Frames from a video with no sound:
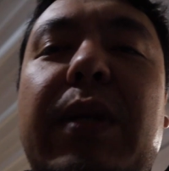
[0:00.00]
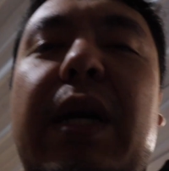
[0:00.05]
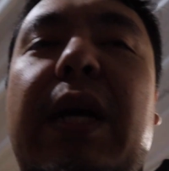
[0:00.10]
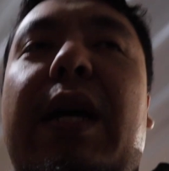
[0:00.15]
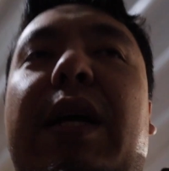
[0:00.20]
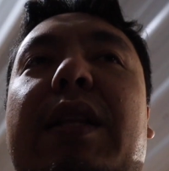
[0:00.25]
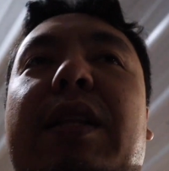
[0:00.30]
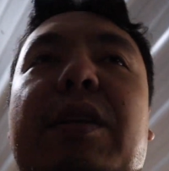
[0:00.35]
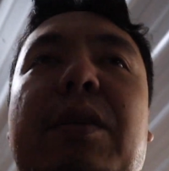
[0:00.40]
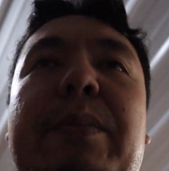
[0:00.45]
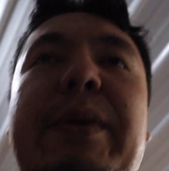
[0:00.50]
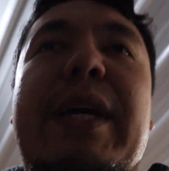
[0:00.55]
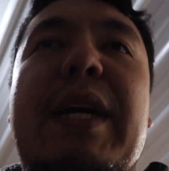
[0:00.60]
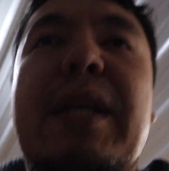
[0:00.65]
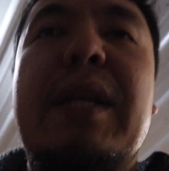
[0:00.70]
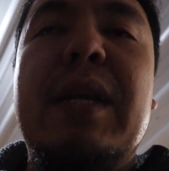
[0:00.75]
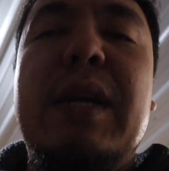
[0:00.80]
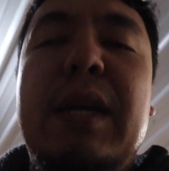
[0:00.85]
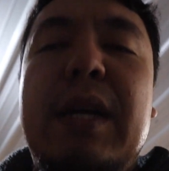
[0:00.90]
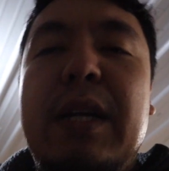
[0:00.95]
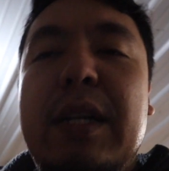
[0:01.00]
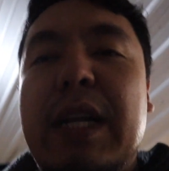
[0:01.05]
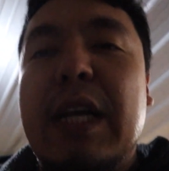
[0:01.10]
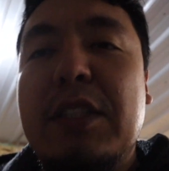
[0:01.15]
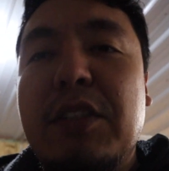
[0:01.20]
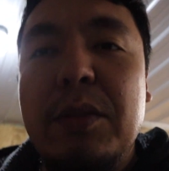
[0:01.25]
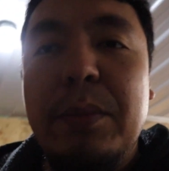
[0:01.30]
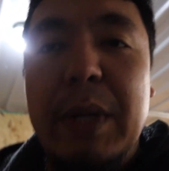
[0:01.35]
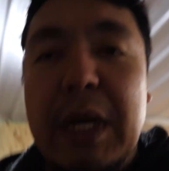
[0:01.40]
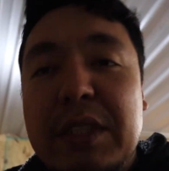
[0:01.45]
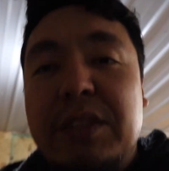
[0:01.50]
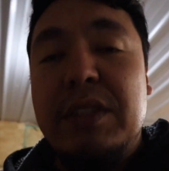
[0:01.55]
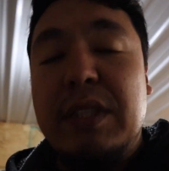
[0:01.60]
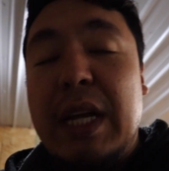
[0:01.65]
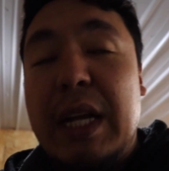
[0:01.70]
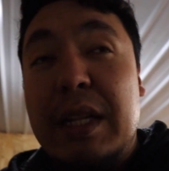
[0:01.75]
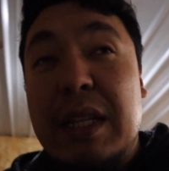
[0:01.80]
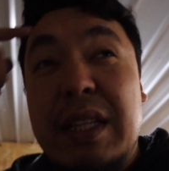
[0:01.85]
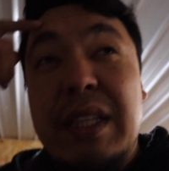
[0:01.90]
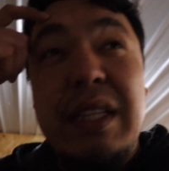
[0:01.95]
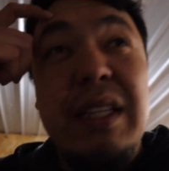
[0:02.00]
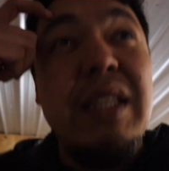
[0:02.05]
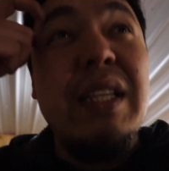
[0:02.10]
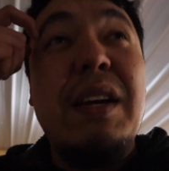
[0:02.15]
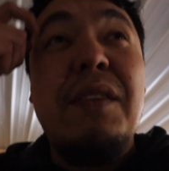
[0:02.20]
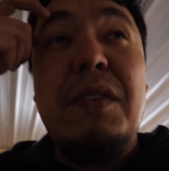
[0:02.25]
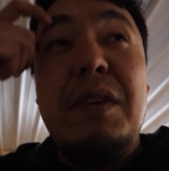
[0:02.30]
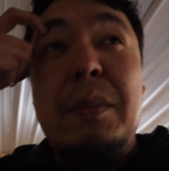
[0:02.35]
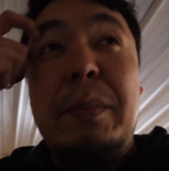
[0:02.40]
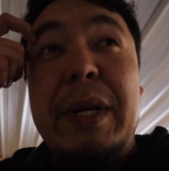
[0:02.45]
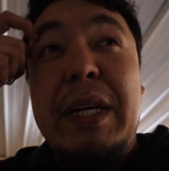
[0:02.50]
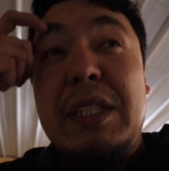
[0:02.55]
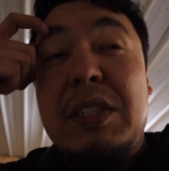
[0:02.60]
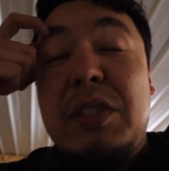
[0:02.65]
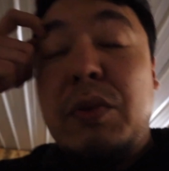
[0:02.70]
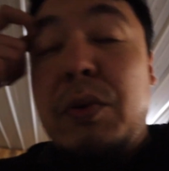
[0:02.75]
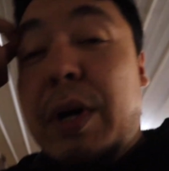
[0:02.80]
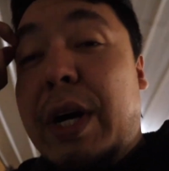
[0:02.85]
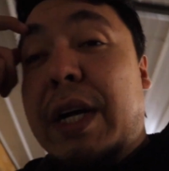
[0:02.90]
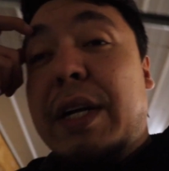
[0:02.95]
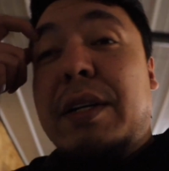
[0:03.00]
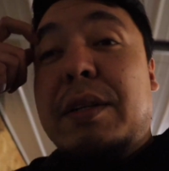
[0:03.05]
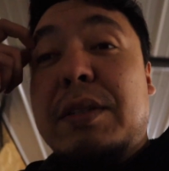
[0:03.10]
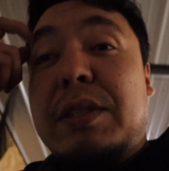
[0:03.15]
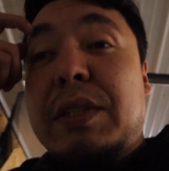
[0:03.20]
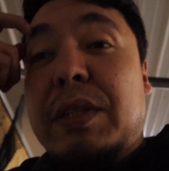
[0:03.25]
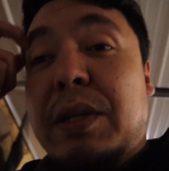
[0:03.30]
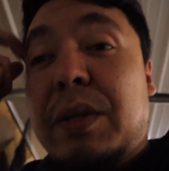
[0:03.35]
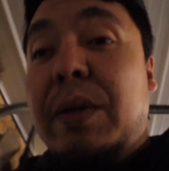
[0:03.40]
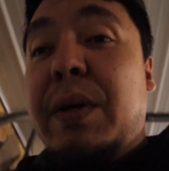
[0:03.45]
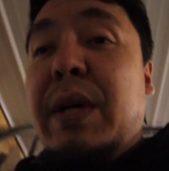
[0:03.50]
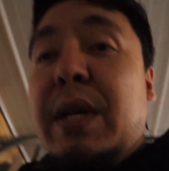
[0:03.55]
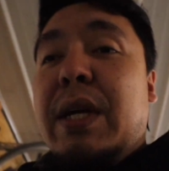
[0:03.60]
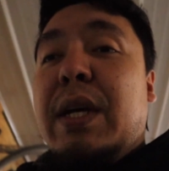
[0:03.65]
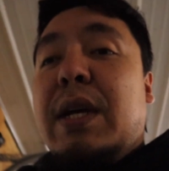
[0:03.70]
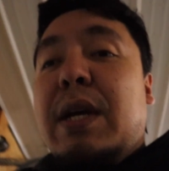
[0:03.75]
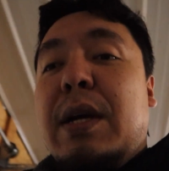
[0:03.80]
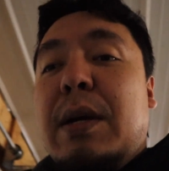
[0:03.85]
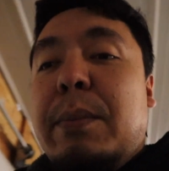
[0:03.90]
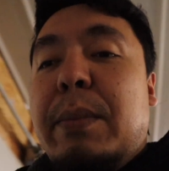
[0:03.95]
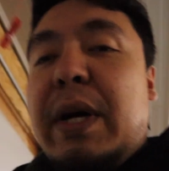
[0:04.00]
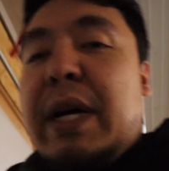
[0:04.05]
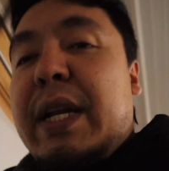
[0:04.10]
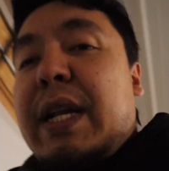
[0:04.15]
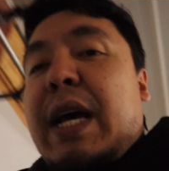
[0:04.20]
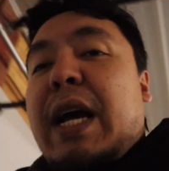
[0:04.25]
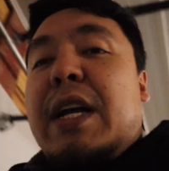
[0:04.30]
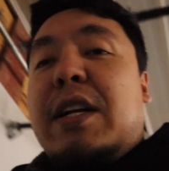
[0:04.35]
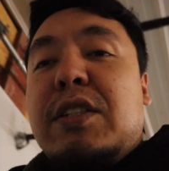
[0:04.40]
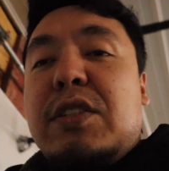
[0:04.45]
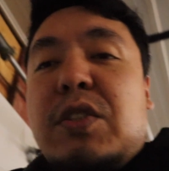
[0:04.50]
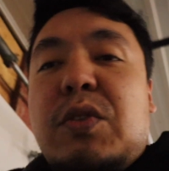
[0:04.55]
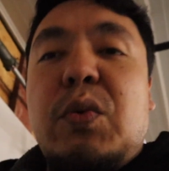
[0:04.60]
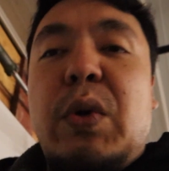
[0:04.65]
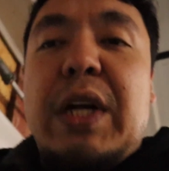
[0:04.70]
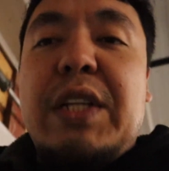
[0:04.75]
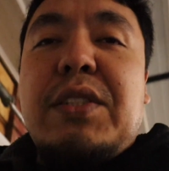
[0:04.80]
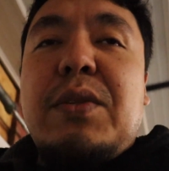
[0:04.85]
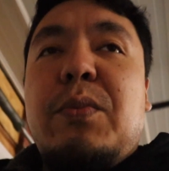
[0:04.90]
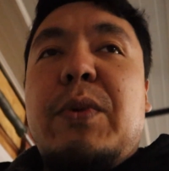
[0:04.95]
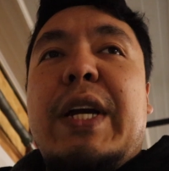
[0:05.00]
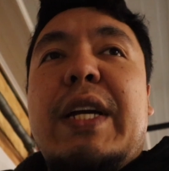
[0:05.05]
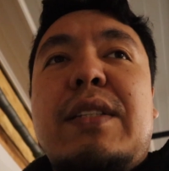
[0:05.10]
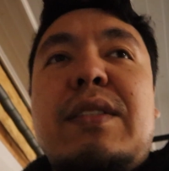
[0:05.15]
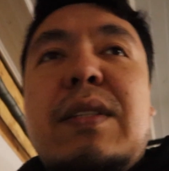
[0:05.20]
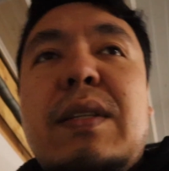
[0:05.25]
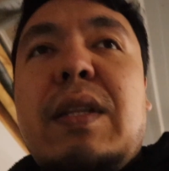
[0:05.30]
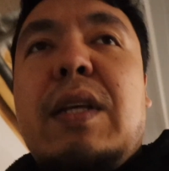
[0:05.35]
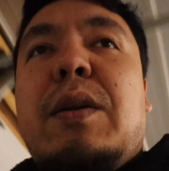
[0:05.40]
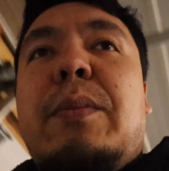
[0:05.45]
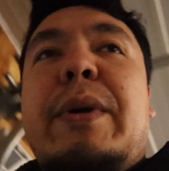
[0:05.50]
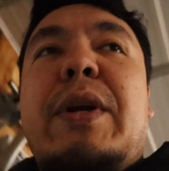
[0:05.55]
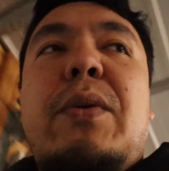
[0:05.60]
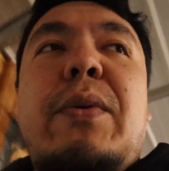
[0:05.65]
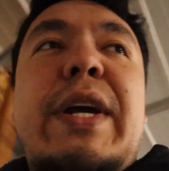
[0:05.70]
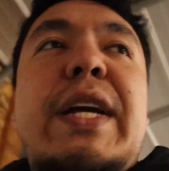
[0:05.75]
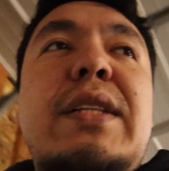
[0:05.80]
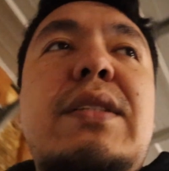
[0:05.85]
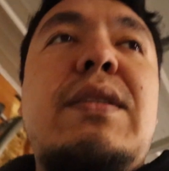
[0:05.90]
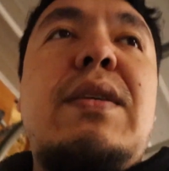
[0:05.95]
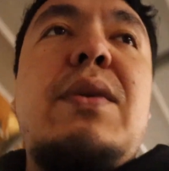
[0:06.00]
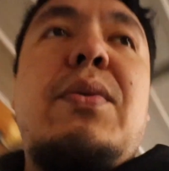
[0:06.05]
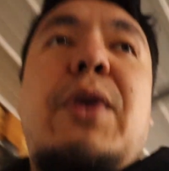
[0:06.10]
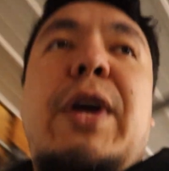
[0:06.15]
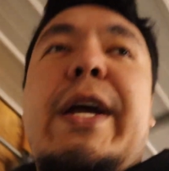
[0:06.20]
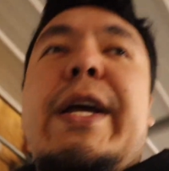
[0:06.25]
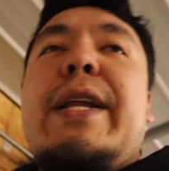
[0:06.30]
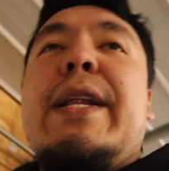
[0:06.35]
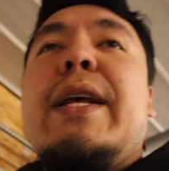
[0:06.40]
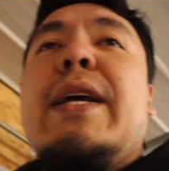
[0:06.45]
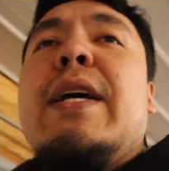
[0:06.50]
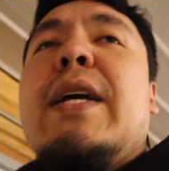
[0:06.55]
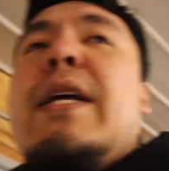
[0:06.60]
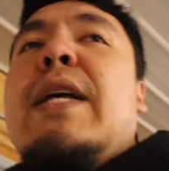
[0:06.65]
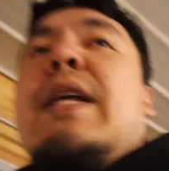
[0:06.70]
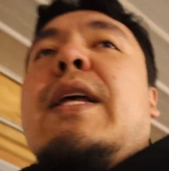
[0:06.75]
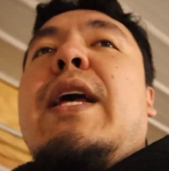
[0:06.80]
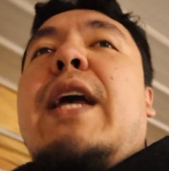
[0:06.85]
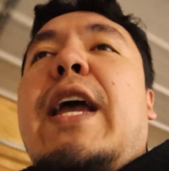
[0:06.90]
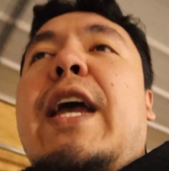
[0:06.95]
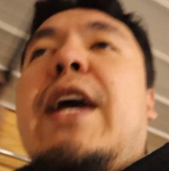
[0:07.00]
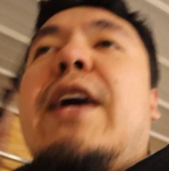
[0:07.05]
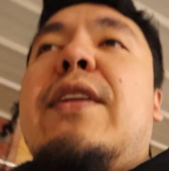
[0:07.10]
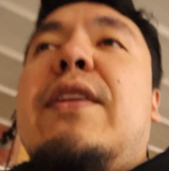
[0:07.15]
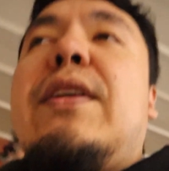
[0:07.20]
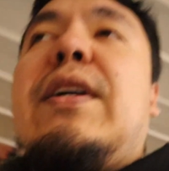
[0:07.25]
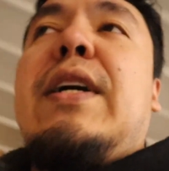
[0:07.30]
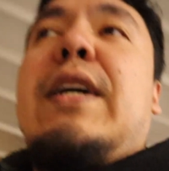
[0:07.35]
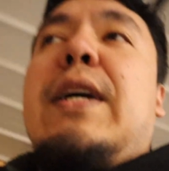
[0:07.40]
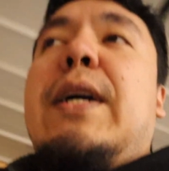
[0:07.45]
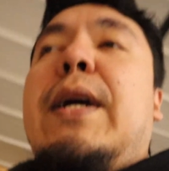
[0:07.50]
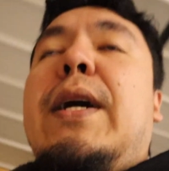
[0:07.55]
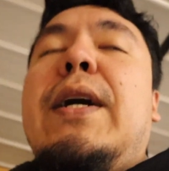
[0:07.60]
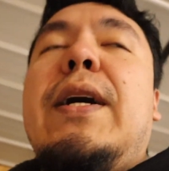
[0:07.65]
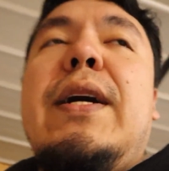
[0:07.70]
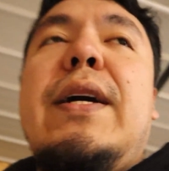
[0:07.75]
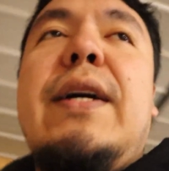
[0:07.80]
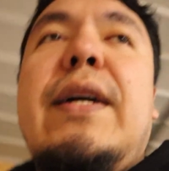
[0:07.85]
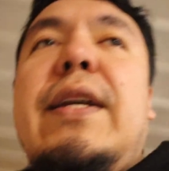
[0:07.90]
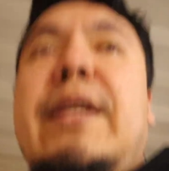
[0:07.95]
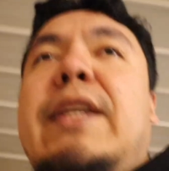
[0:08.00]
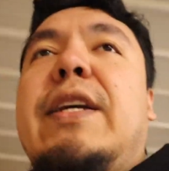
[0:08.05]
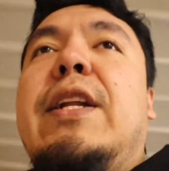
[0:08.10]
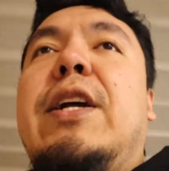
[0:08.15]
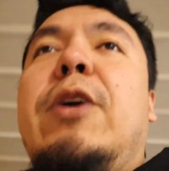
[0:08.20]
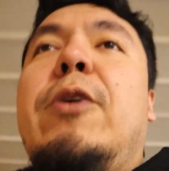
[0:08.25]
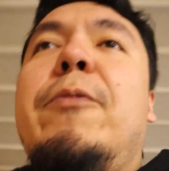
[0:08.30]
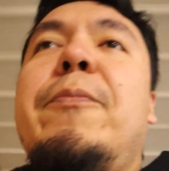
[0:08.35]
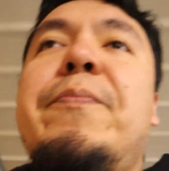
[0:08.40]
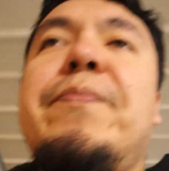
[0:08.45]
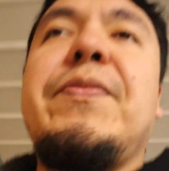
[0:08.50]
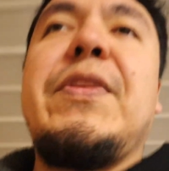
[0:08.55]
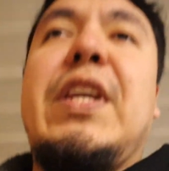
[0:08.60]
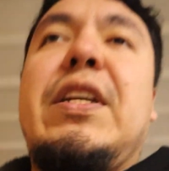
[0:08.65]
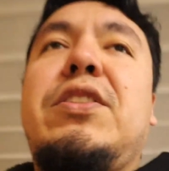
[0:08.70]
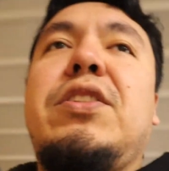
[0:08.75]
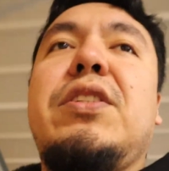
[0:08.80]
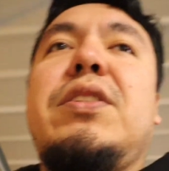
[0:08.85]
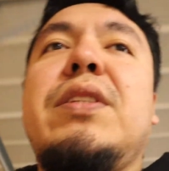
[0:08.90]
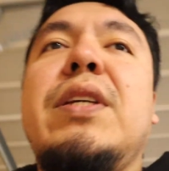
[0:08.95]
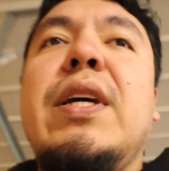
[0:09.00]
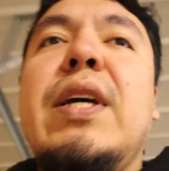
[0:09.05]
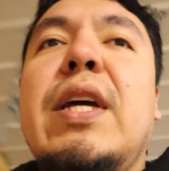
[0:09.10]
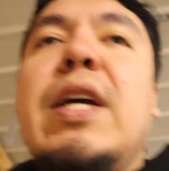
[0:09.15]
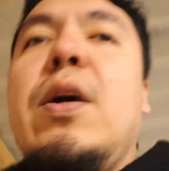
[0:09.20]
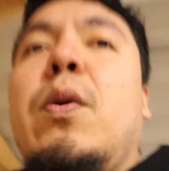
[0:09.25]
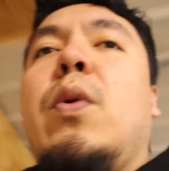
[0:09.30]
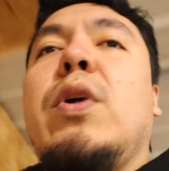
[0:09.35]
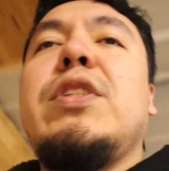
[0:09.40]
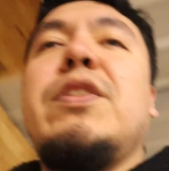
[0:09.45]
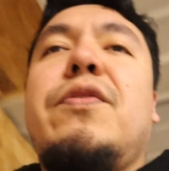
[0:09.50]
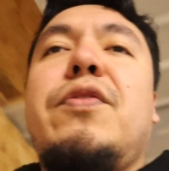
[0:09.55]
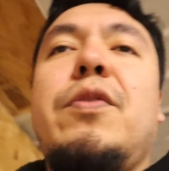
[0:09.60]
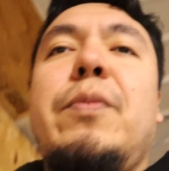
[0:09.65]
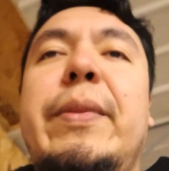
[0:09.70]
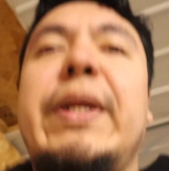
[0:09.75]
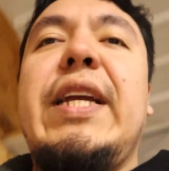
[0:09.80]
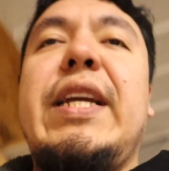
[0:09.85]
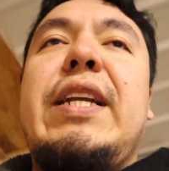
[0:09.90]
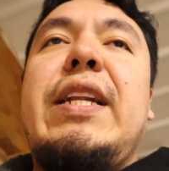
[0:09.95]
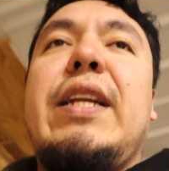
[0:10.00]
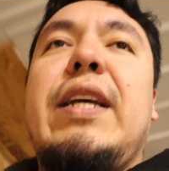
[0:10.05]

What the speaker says: a little bit. Not too much, never the biggest squatter, so... But I could squat some weights, a little bit of weights, right? And it just wasn't for me.